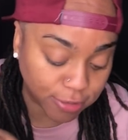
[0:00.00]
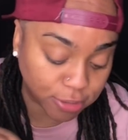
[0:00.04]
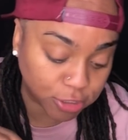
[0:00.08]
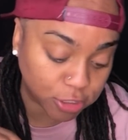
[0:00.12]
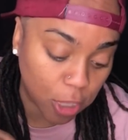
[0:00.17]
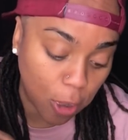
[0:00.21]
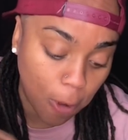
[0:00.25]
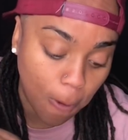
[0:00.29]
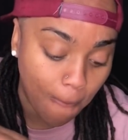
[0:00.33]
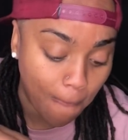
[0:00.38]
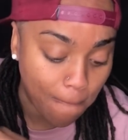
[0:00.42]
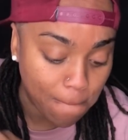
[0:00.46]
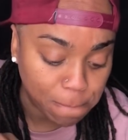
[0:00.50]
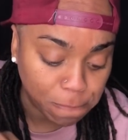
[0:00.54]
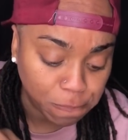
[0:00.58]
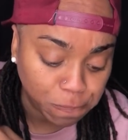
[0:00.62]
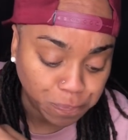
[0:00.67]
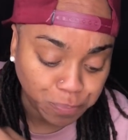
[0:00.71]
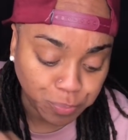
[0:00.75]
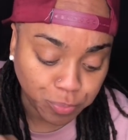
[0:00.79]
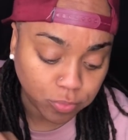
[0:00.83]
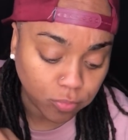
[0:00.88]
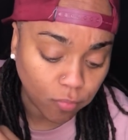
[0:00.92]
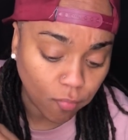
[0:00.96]
So
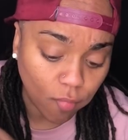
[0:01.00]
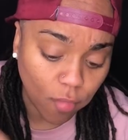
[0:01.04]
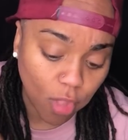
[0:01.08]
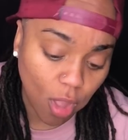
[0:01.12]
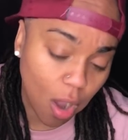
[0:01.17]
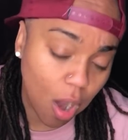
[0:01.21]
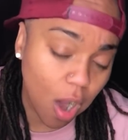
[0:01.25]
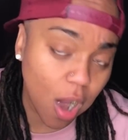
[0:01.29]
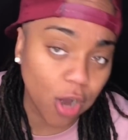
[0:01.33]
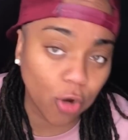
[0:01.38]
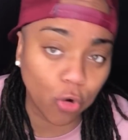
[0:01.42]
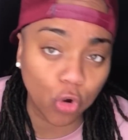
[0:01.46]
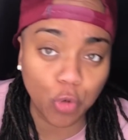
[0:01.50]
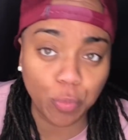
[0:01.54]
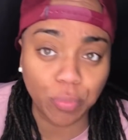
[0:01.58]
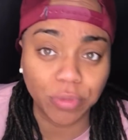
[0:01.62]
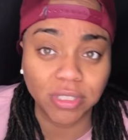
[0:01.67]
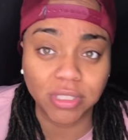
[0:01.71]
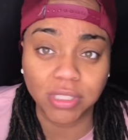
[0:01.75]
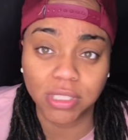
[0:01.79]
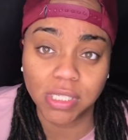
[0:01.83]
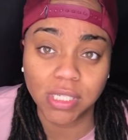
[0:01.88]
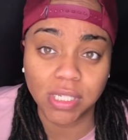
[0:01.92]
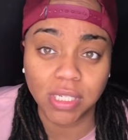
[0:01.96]
our group
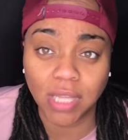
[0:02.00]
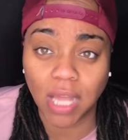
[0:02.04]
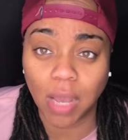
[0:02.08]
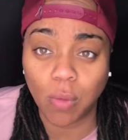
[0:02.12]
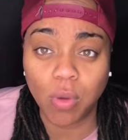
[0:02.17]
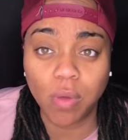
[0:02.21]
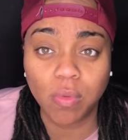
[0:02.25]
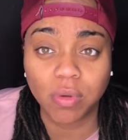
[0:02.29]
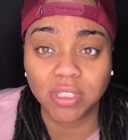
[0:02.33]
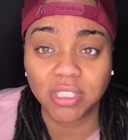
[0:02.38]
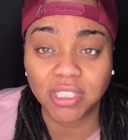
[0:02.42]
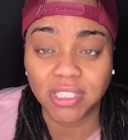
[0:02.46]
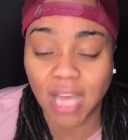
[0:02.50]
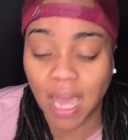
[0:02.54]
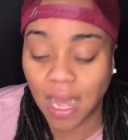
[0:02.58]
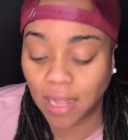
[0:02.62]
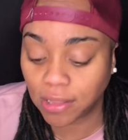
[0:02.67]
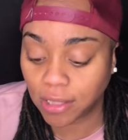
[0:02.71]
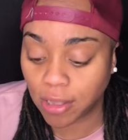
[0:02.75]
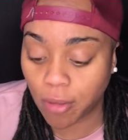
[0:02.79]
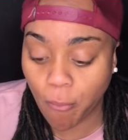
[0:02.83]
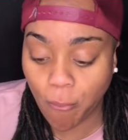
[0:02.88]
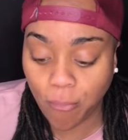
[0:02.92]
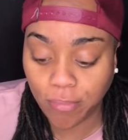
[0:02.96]
was good. Like, we were
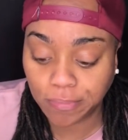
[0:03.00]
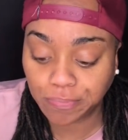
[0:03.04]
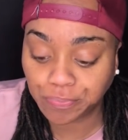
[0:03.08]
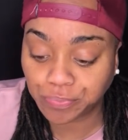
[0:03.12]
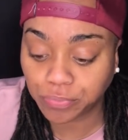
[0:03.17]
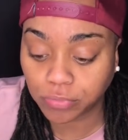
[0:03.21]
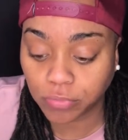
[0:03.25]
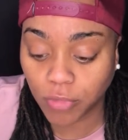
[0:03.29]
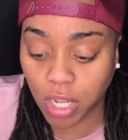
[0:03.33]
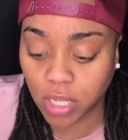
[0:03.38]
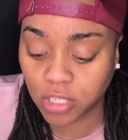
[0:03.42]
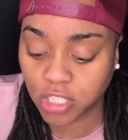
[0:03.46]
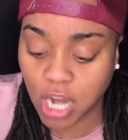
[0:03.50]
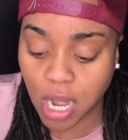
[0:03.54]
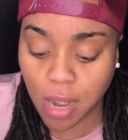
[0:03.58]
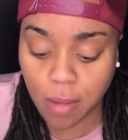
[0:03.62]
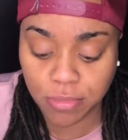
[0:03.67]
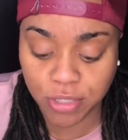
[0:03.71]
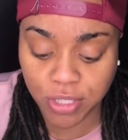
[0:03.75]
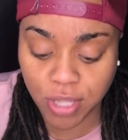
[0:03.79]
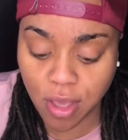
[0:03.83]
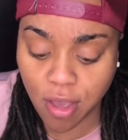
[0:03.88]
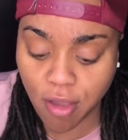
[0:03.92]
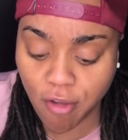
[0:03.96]
solid in
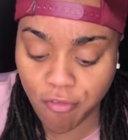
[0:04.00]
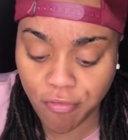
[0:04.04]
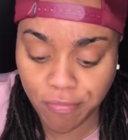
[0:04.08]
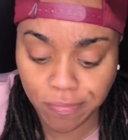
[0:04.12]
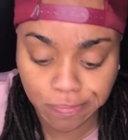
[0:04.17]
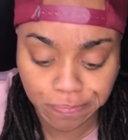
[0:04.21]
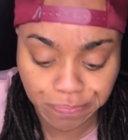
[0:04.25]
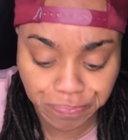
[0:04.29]
terms of